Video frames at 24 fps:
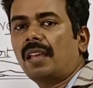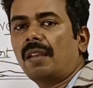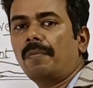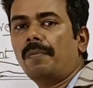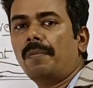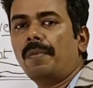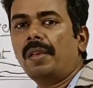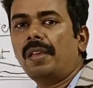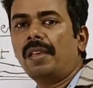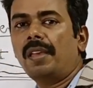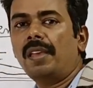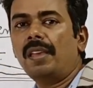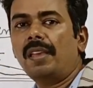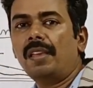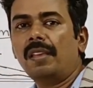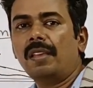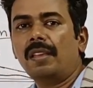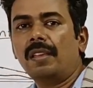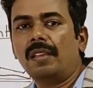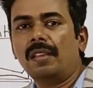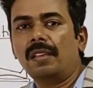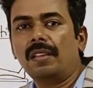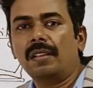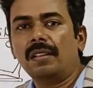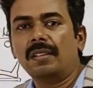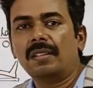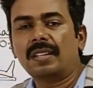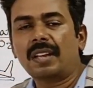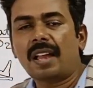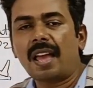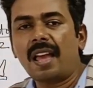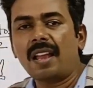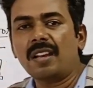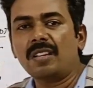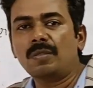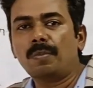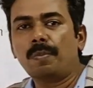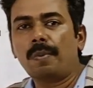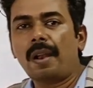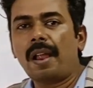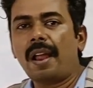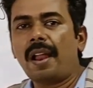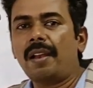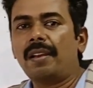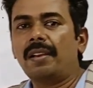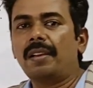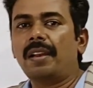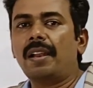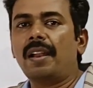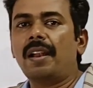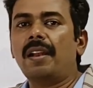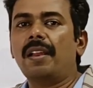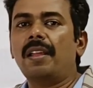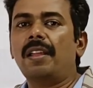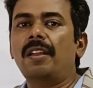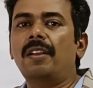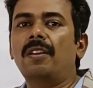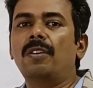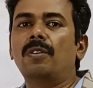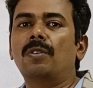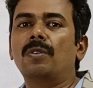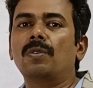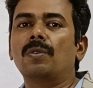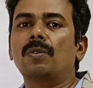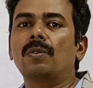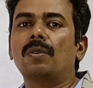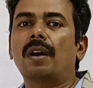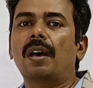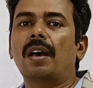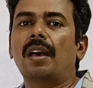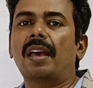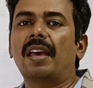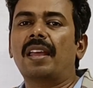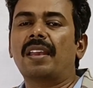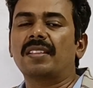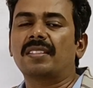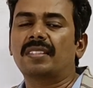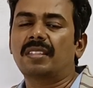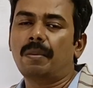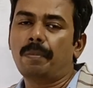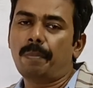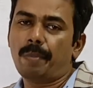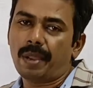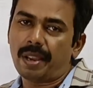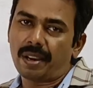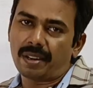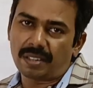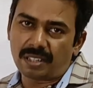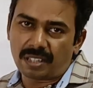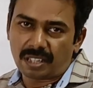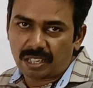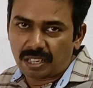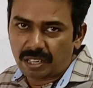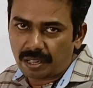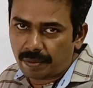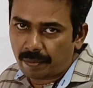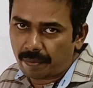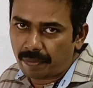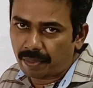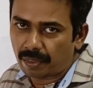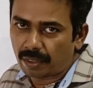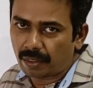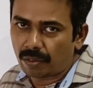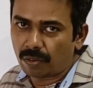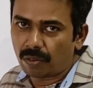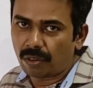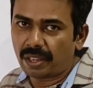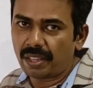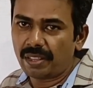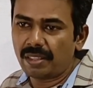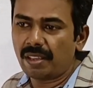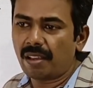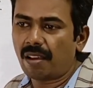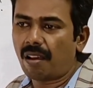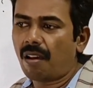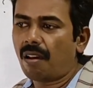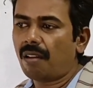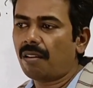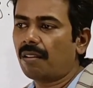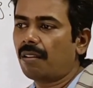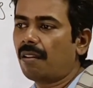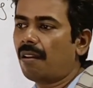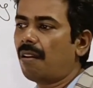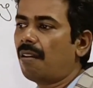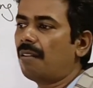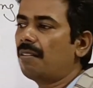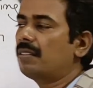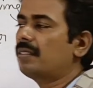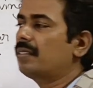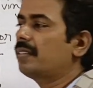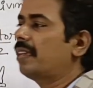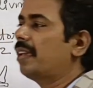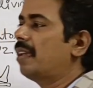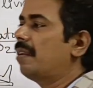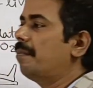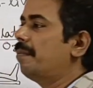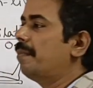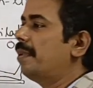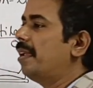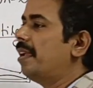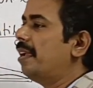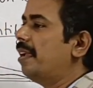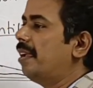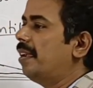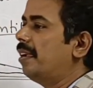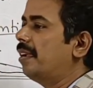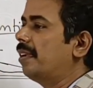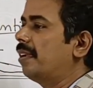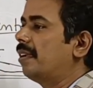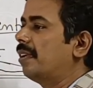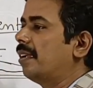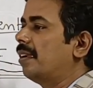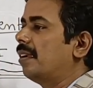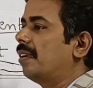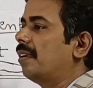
can be transplanted into a recipient. Okay, the organs can be